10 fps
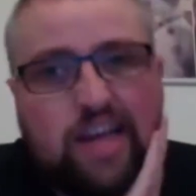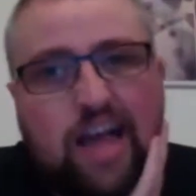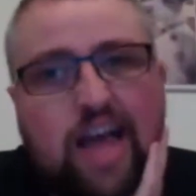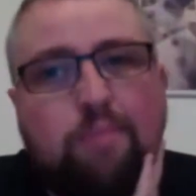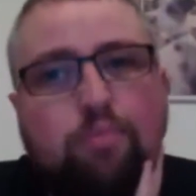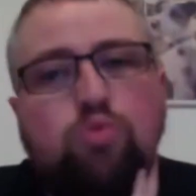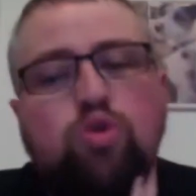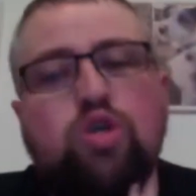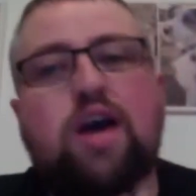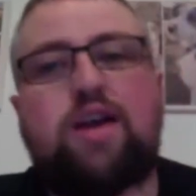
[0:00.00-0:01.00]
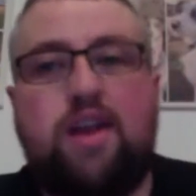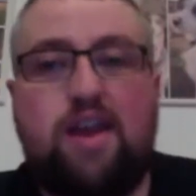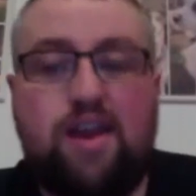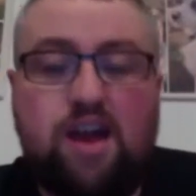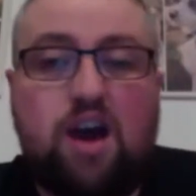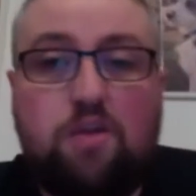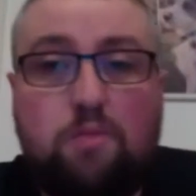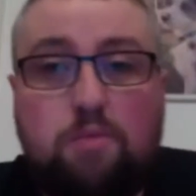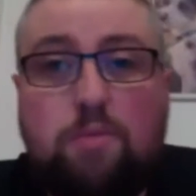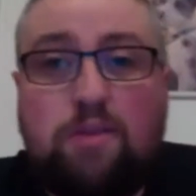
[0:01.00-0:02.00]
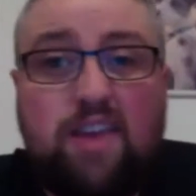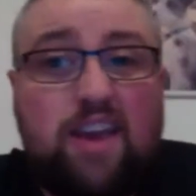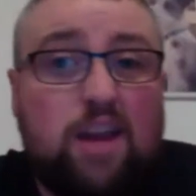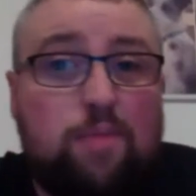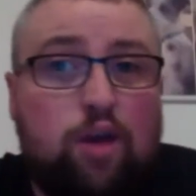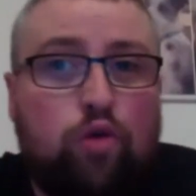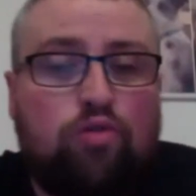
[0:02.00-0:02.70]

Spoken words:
at Bojan and hurting him and maybe taking him out,